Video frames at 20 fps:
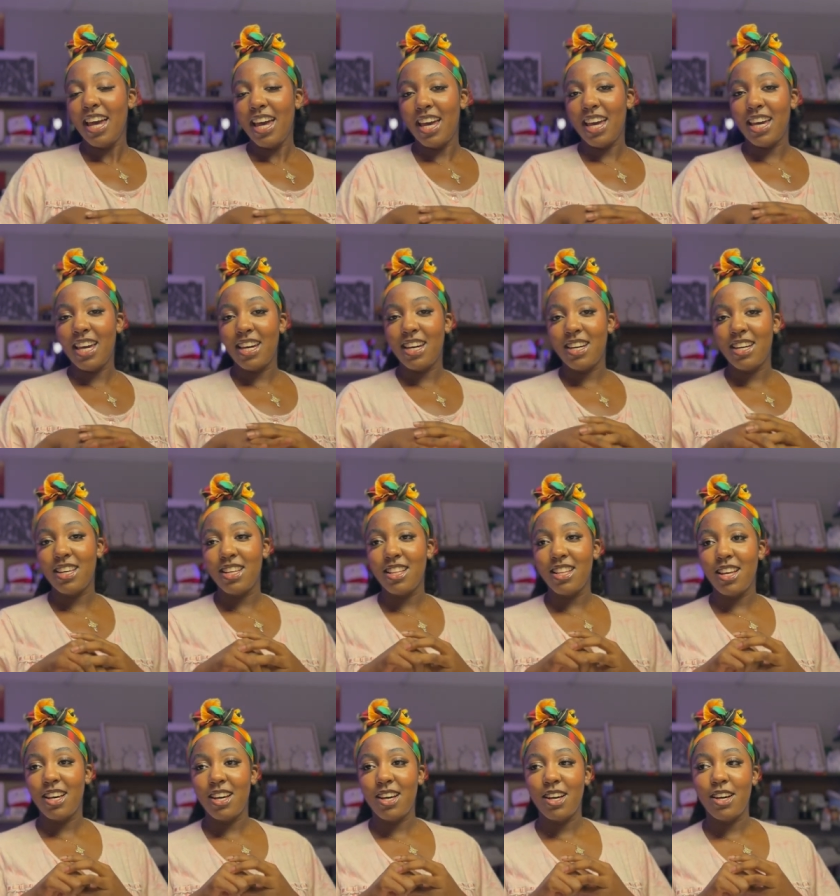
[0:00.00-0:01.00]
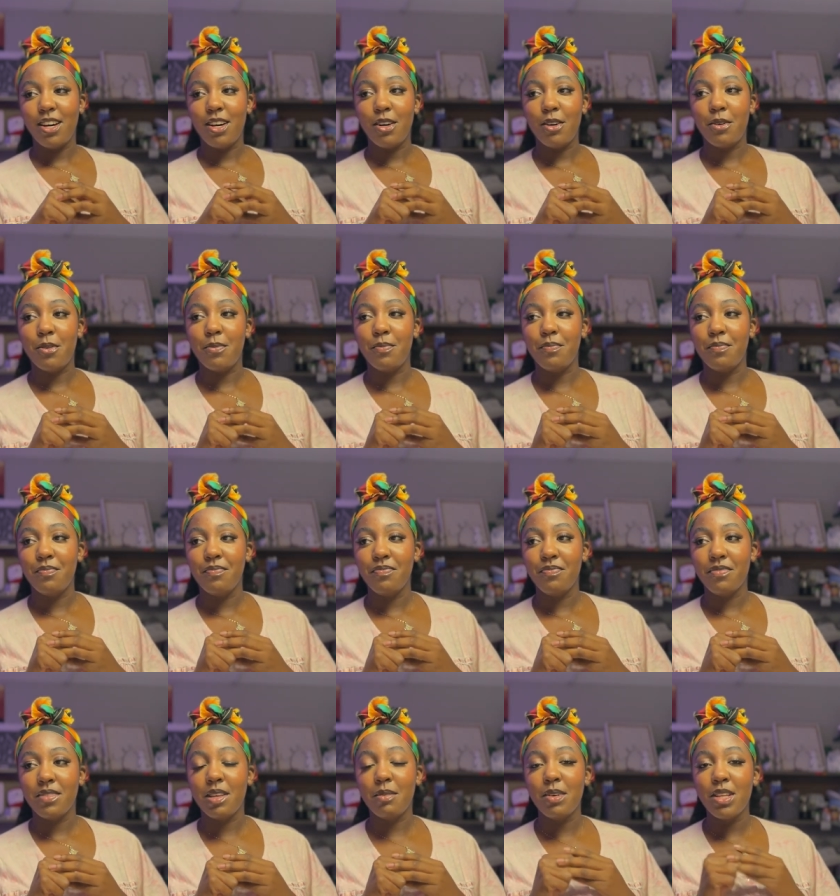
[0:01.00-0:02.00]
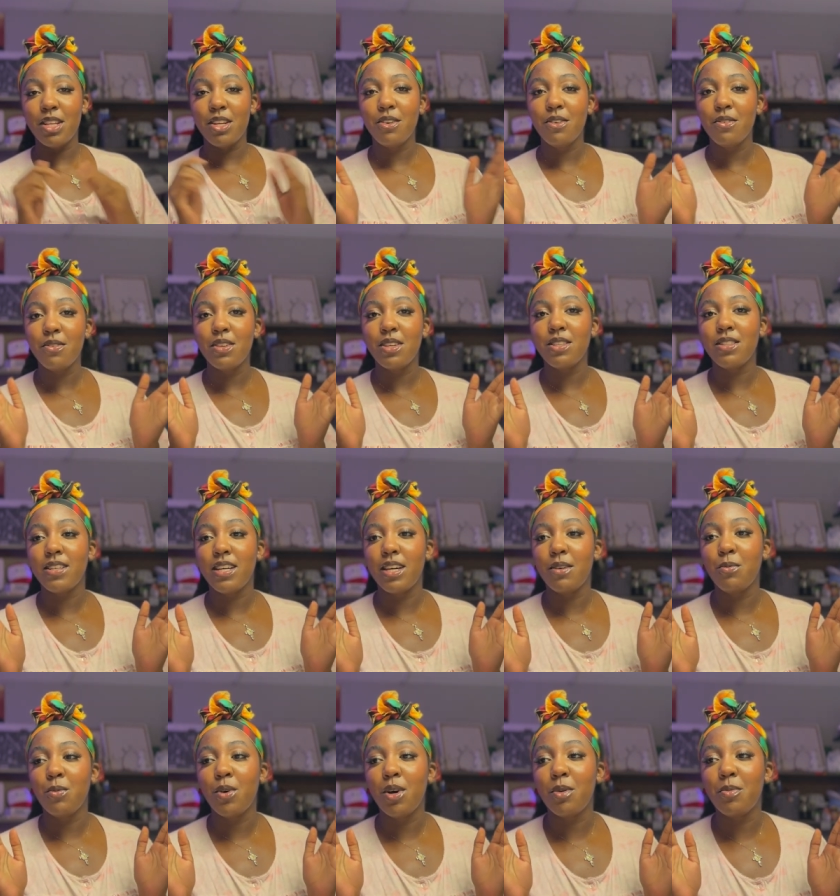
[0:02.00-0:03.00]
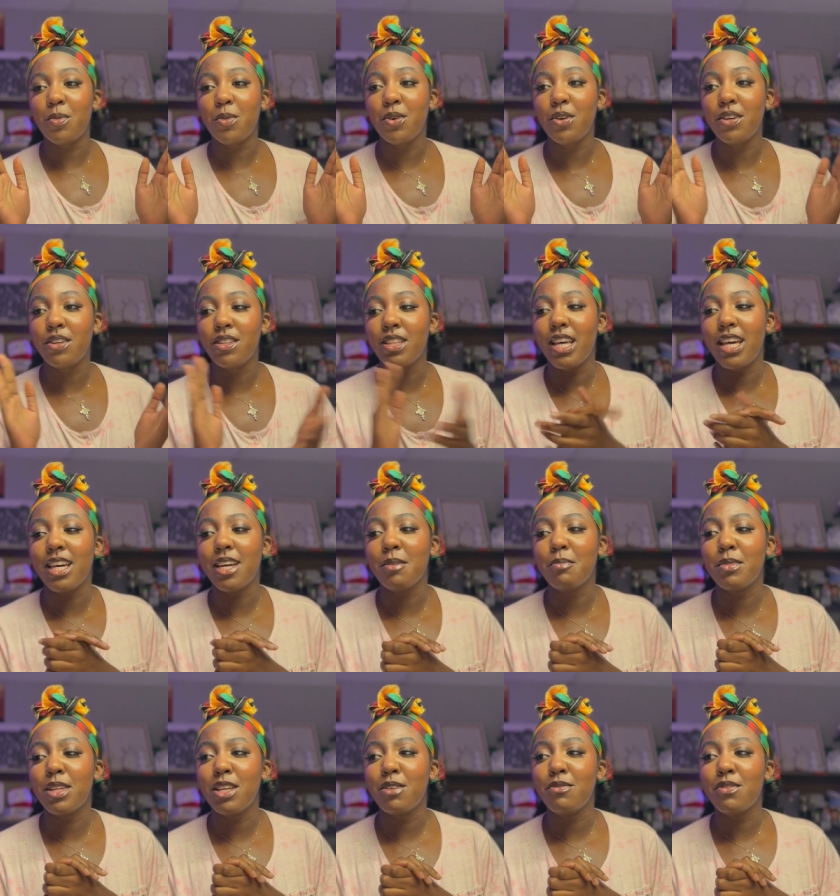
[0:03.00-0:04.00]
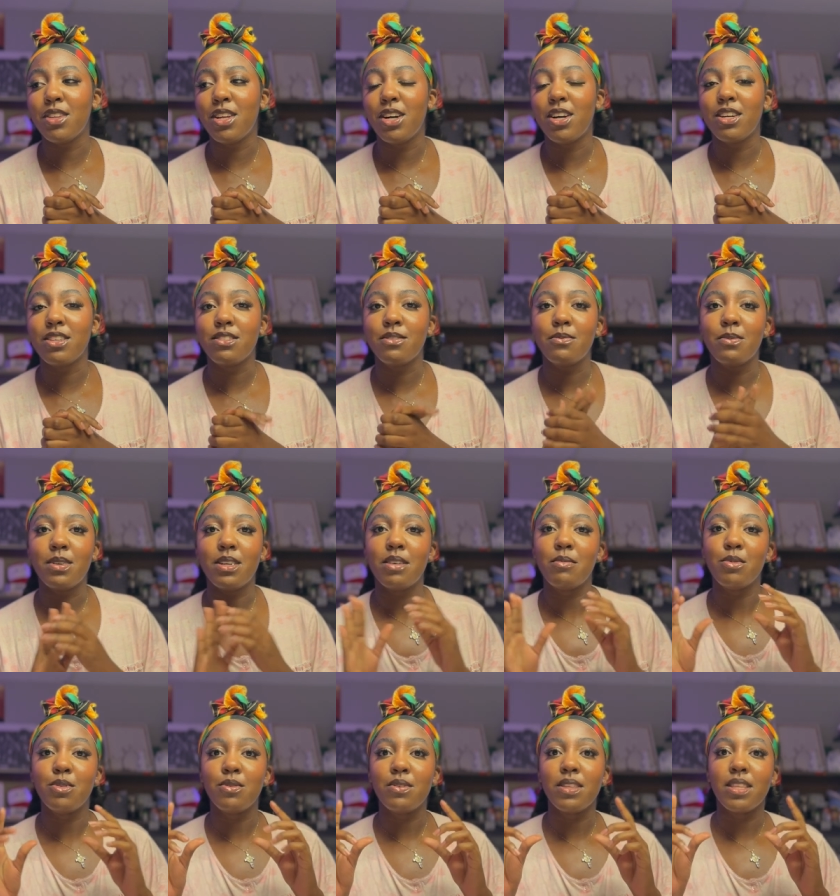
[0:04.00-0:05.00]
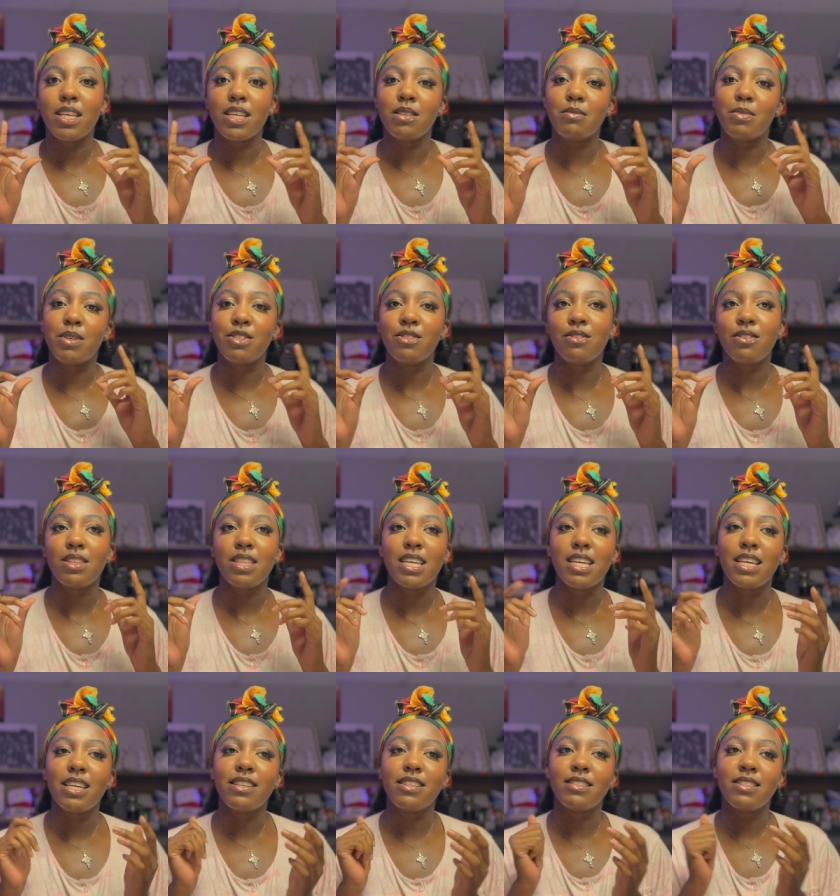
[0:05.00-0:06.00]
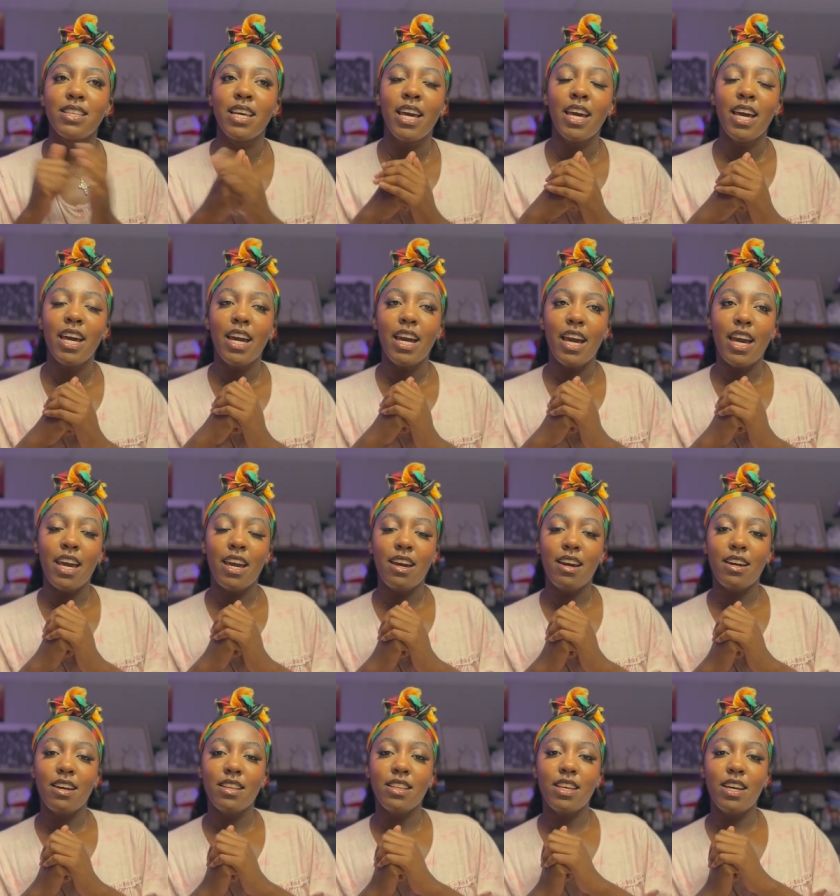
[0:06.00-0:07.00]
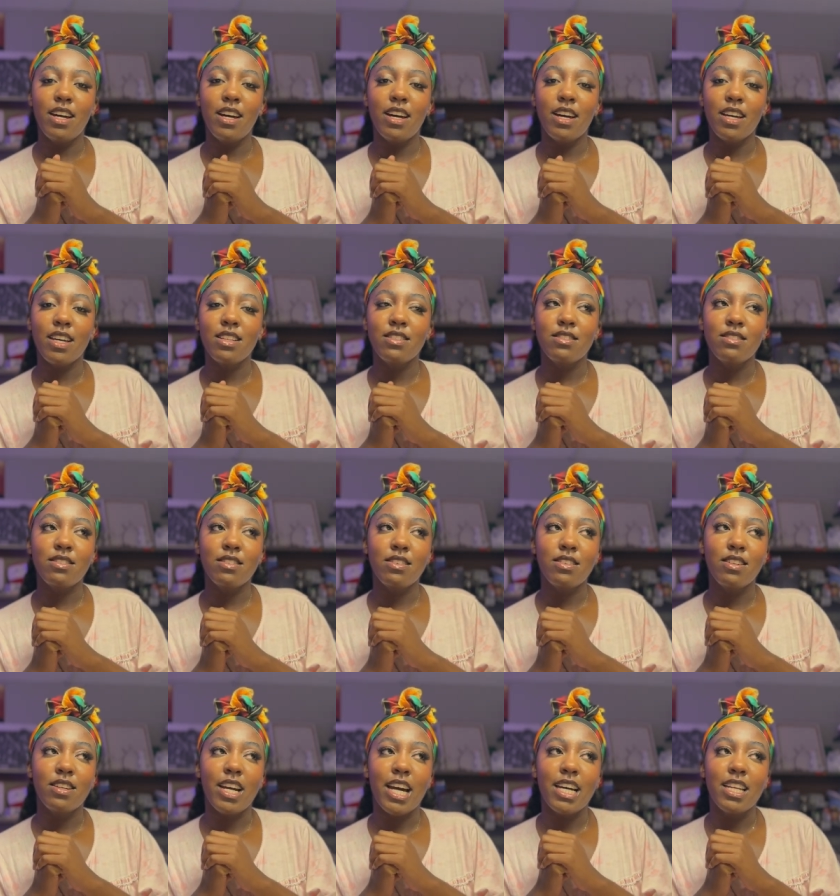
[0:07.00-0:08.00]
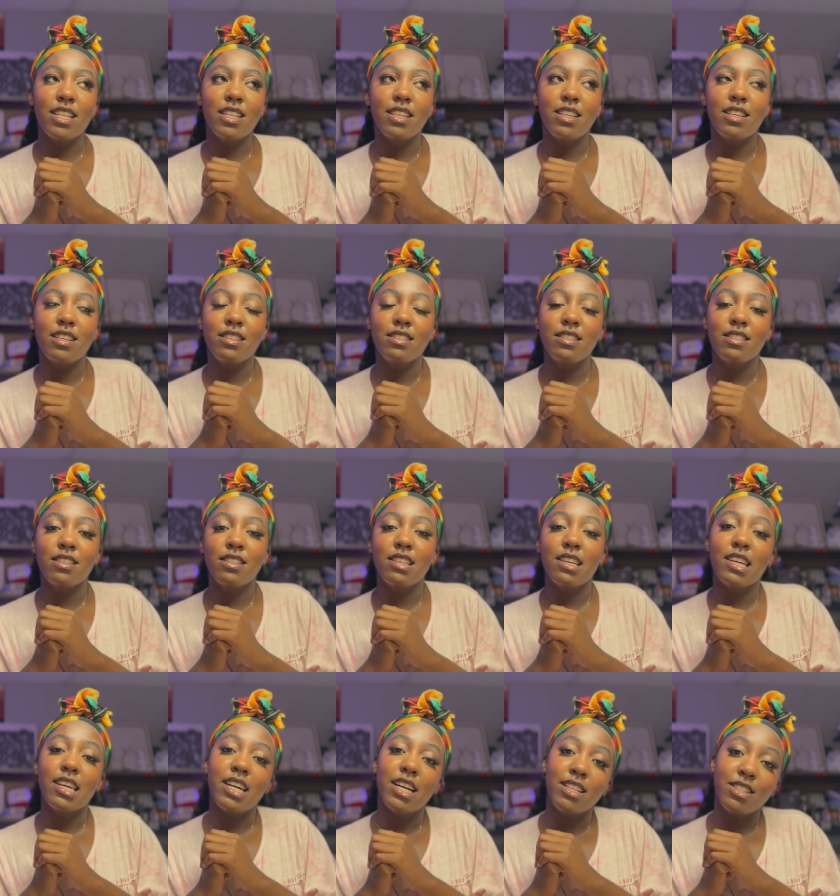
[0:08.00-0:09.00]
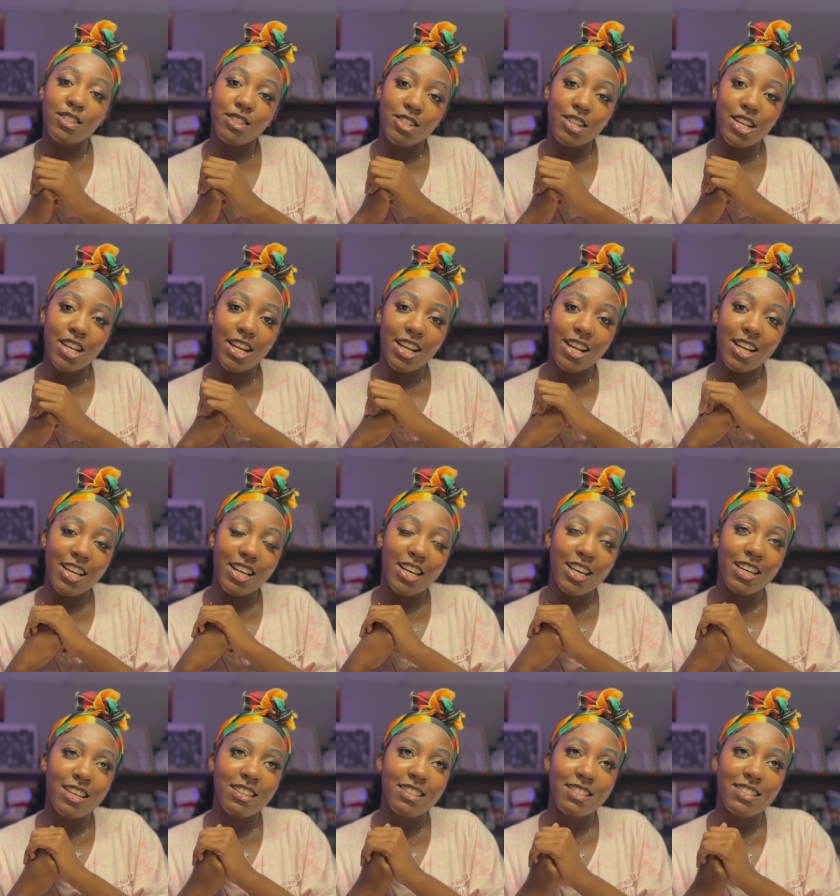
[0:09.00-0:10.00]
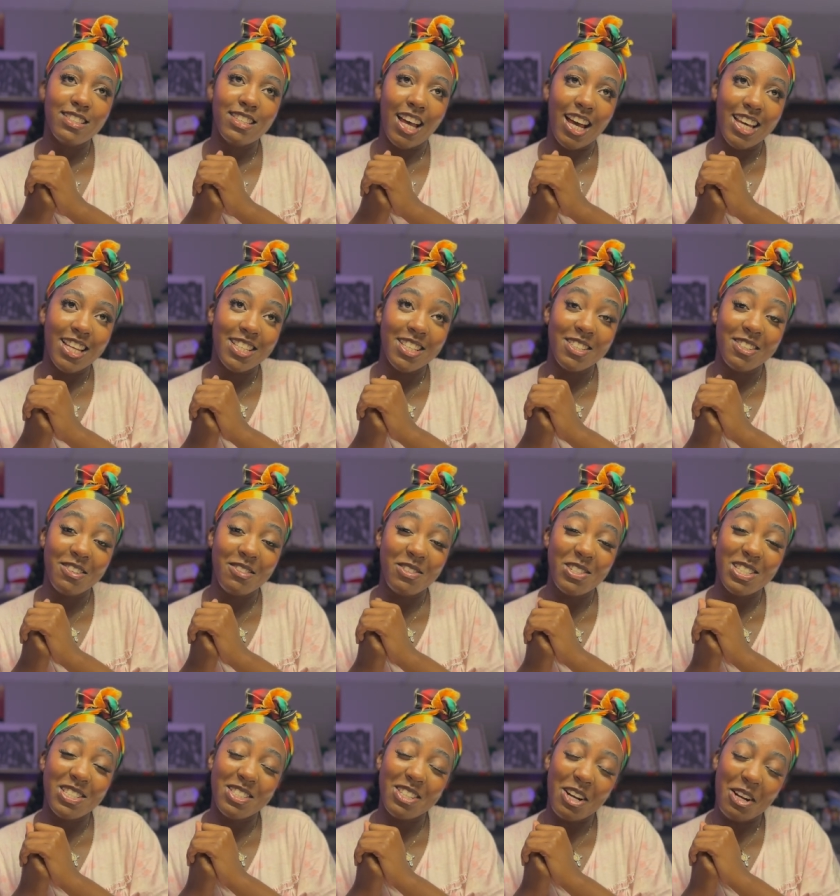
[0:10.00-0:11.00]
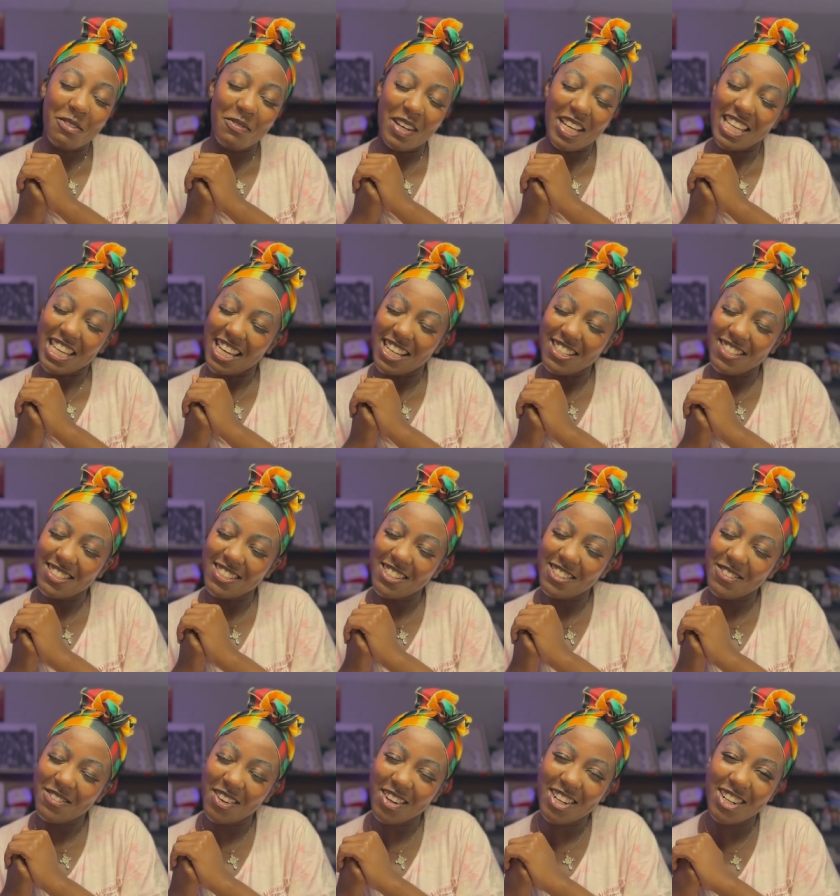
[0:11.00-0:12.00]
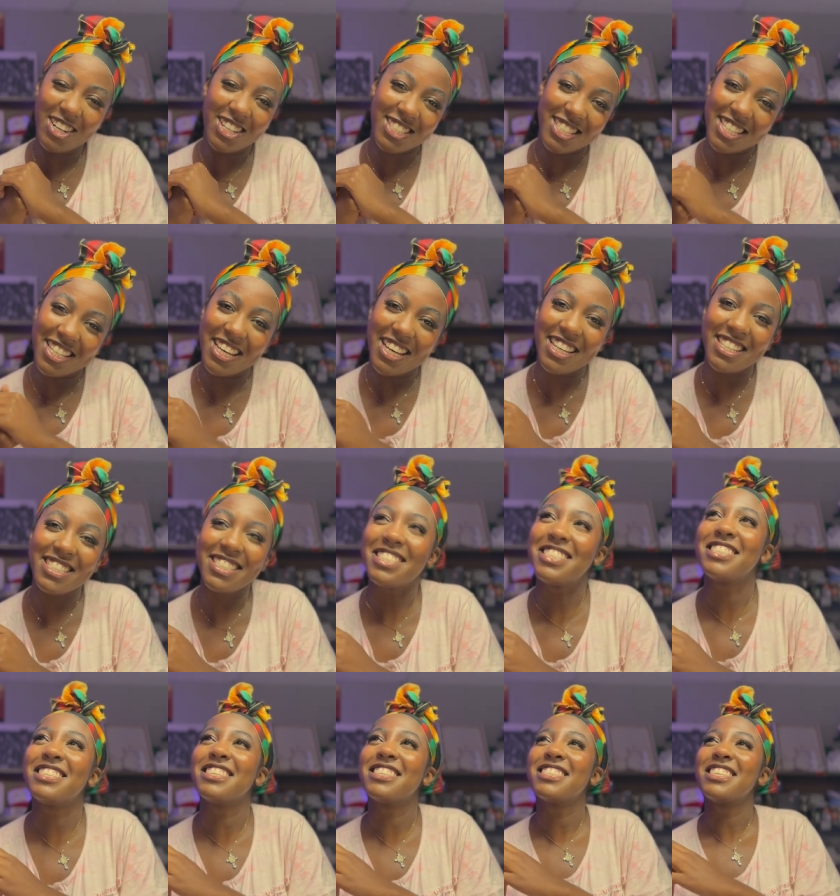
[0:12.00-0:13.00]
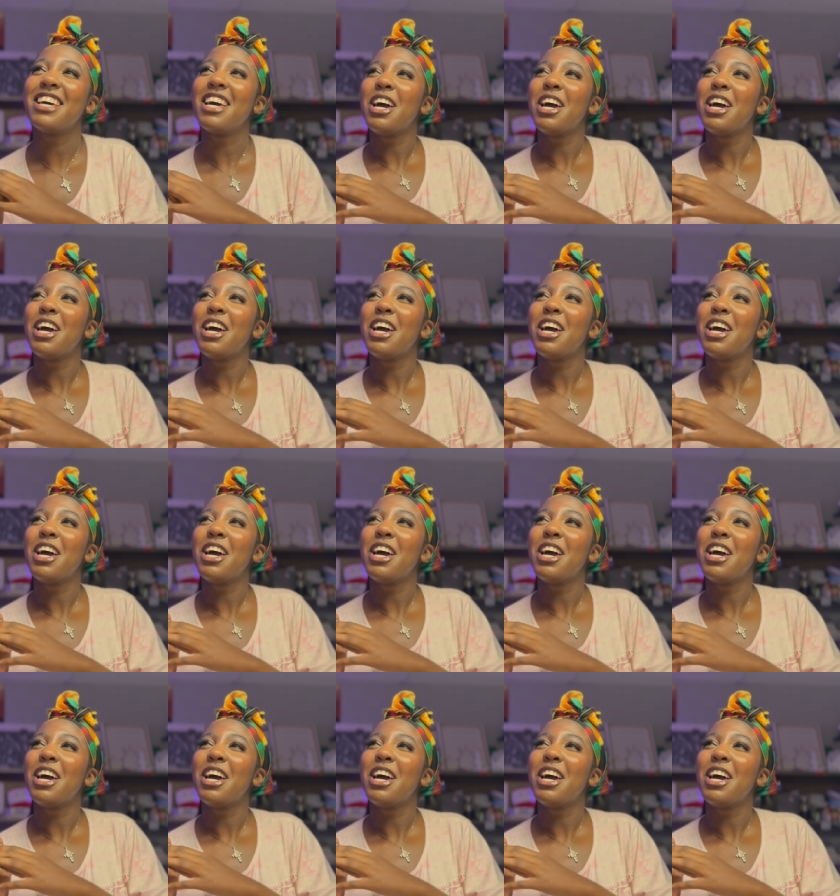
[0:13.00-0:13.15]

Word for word: And, um, let me know if you like want more like mini vlogs of where I'm doing like special things and yeah I can start adding it into the calendar because I need to restock my calendar for content ideas